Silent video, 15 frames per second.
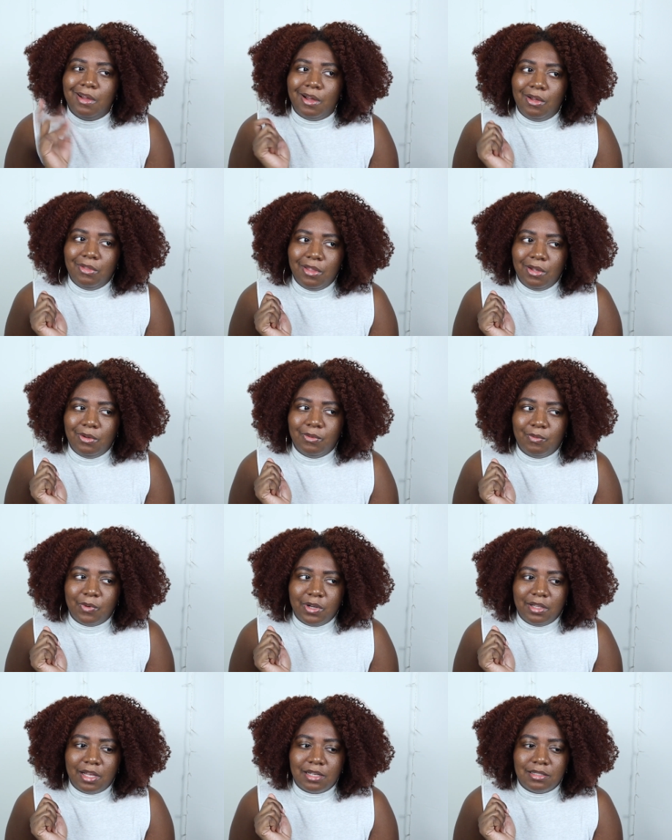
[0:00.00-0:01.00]
Although I'm
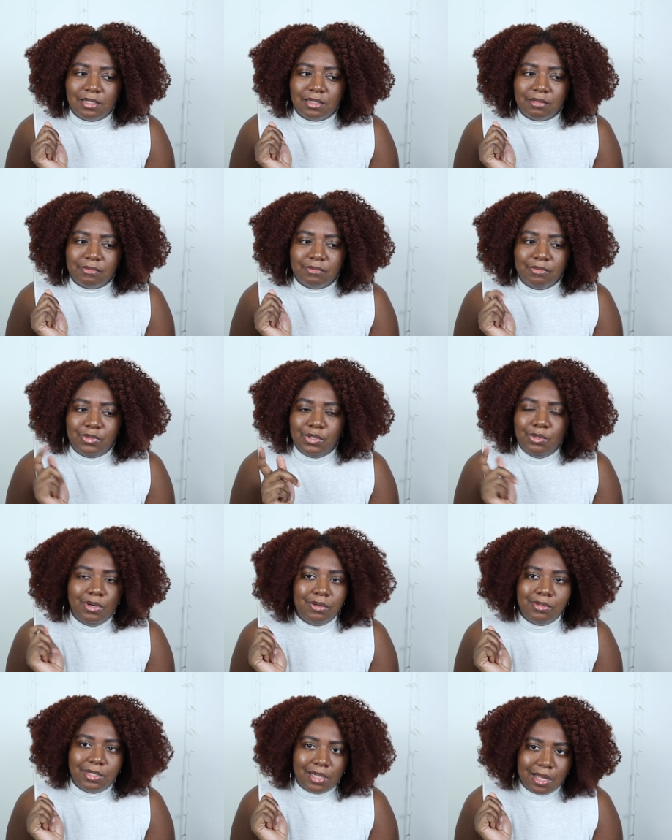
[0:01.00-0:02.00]
realizing do
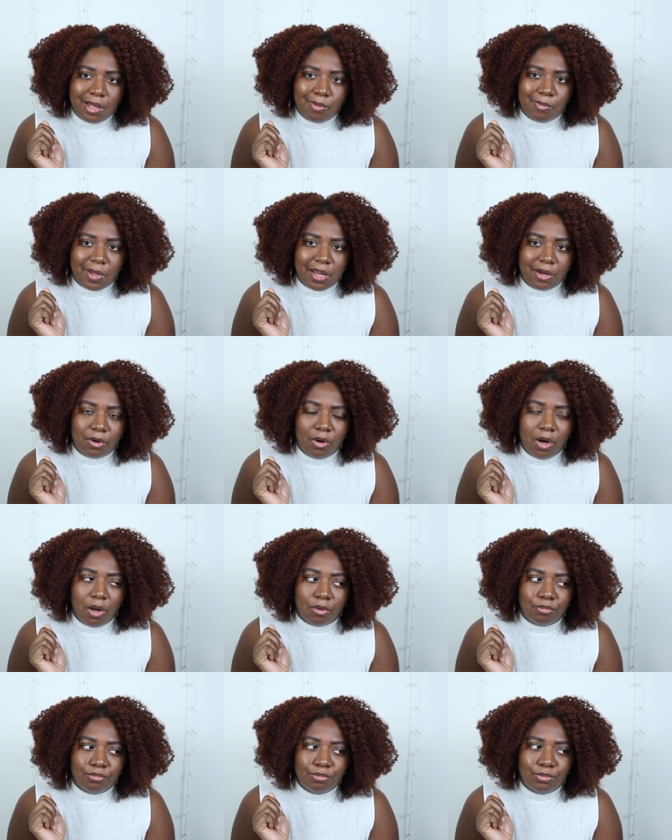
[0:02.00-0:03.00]
grow did not help my hair
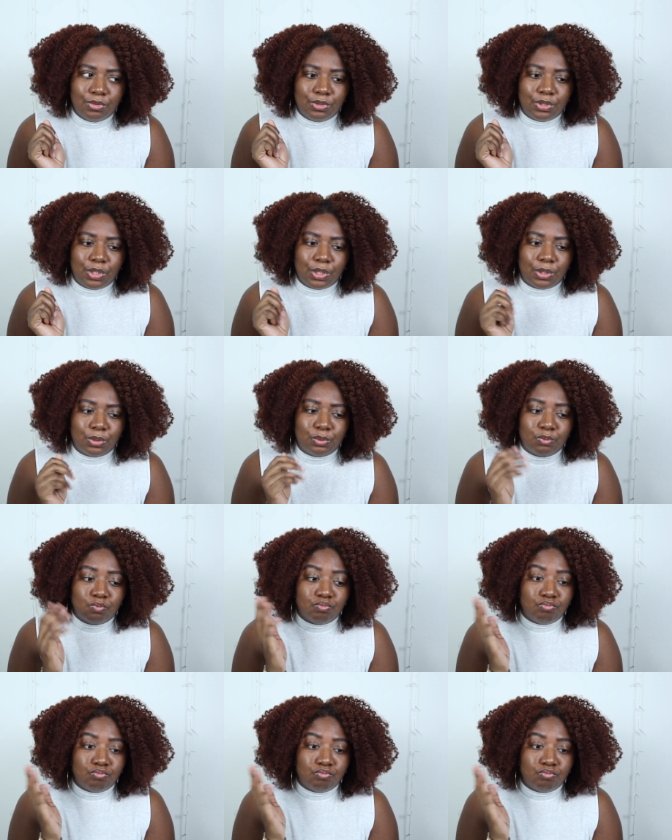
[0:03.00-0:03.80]
grow. So